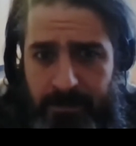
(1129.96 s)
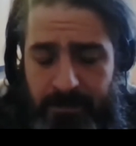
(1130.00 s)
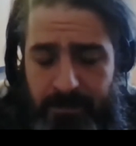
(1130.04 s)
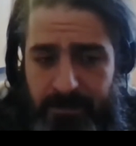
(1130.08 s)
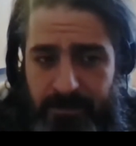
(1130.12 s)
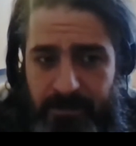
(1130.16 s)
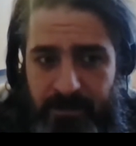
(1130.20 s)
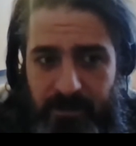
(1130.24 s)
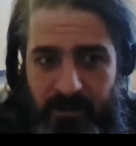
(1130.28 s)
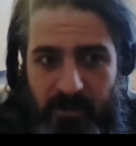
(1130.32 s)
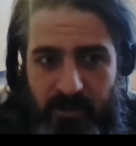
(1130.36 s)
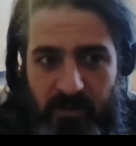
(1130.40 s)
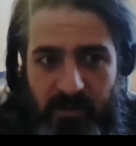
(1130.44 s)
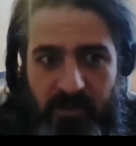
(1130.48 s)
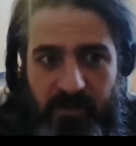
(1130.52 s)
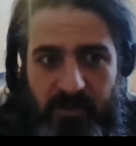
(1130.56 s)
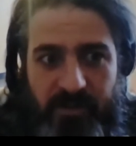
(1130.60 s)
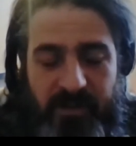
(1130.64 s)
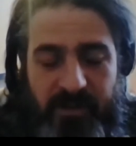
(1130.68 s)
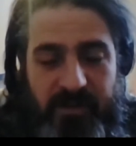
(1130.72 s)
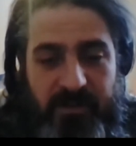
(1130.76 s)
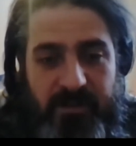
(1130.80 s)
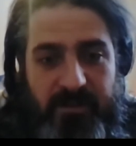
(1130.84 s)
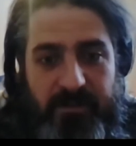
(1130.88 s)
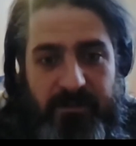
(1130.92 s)
You'll
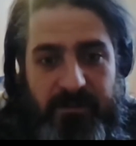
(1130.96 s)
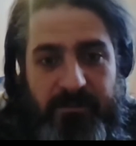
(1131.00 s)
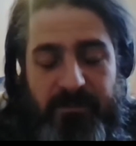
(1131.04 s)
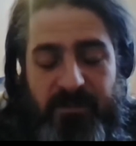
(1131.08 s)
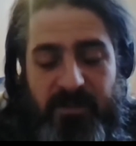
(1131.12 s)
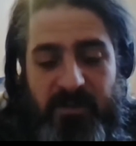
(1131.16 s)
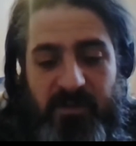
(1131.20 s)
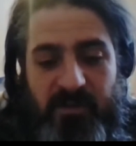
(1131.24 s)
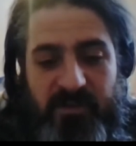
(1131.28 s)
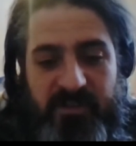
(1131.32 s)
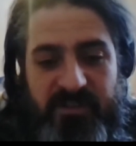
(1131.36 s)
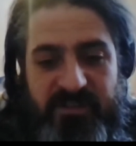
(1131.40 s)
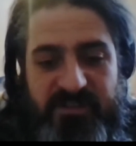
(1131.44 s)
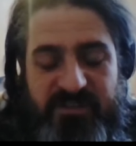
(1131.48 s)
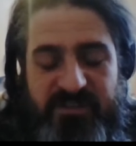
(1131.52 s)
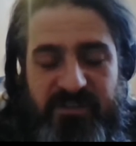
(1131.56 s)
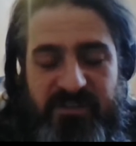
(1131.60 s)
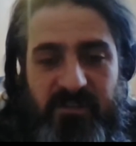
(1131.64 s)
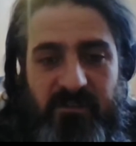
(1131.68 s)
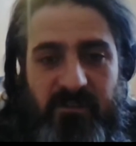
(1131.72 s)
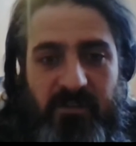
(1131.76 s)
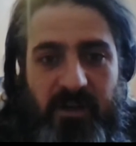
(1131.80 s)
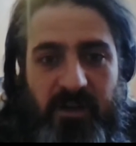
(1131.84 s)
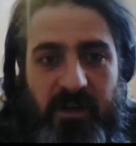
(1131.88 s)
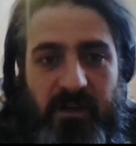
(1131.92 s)
get a decent
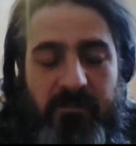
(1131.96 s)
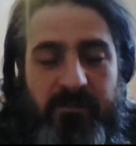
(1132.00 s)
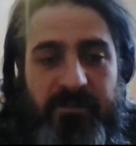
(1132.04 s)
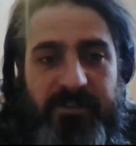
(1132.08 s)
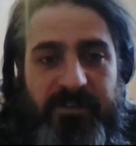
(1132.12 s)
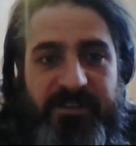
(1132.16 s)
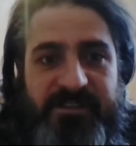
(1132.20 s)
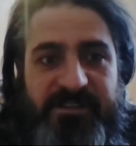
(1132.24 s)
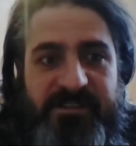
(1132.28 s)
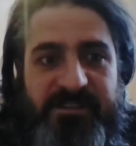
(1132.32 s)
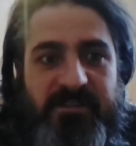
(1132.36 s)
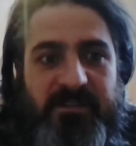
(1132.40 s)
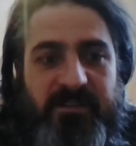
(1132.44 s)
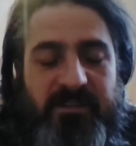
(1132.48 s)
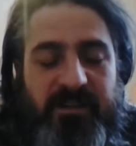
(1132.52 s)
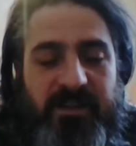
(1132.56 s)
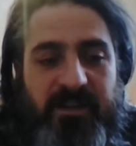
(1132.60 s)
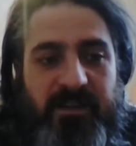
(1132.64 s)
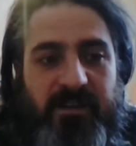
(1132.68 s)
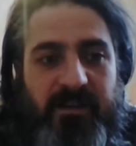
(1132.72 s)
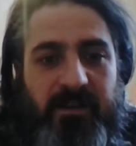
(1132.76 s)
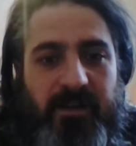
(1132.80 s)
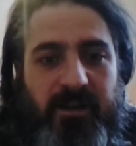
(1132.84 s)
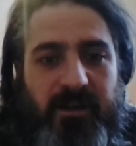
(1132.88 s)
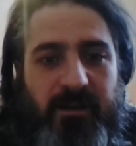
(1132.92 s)
little harvest, and
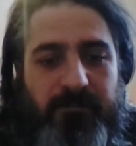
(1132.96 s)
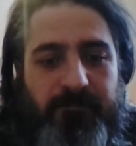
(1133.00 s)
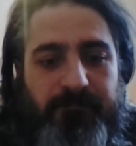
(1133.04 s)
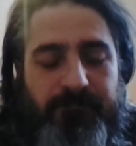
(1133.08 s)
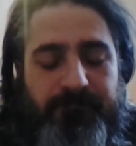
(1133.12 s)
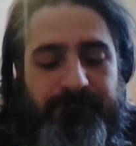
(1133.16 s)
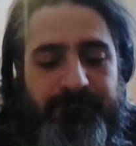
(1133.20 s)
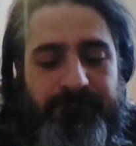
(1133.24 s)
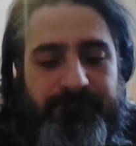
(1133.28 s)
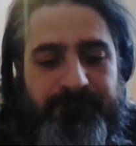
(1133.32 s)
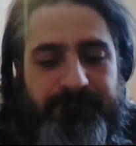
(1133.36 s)
then